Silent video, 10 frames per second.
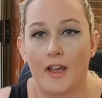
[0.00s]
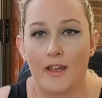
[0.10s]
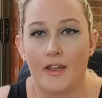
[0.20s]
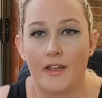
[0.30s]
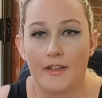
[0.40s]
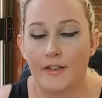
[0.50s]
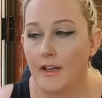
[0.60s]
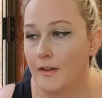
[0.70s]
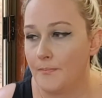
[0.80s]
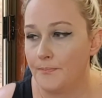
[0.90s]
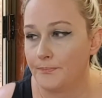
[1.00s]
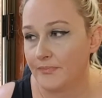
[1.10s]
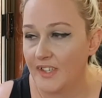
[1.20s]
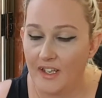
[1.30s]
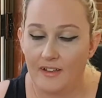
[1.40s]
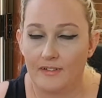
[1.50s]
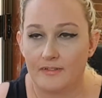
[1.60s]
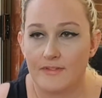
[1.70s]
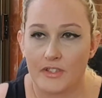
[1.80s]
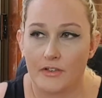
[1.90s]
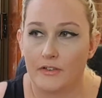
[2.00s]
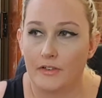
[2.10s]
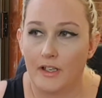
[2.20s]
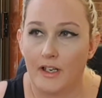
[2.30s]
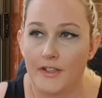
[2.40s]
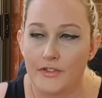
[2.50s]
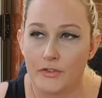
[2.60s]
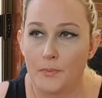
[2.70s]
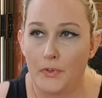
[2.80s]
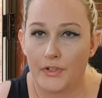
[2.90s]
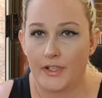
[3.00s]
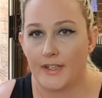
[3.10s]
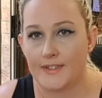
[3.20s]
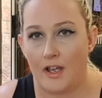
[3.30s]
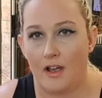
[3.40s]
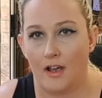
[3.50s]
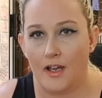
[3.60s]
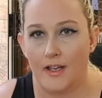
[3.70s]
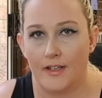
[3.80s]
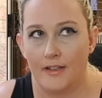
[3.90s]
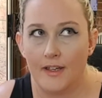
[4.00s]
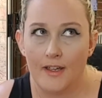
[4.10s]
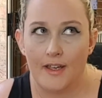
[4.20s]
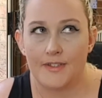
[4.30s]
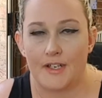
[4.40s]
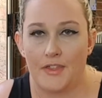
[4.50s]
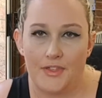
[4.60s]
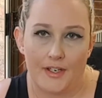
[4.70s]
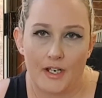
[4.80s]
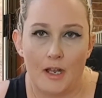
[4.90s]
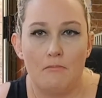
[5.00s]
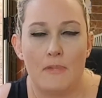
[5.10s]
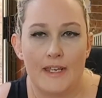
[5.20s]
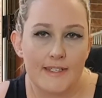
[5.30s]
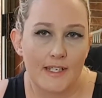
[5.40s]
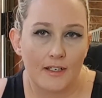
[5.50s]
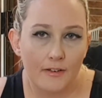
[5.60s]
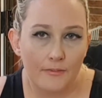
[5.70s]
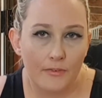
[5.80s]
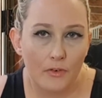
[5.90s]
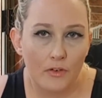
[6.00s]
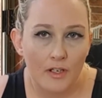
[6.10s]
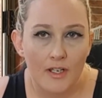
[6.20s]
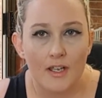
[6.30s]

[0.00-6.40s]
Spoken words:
And yeah, so I do put it as high as I think I may sell it for,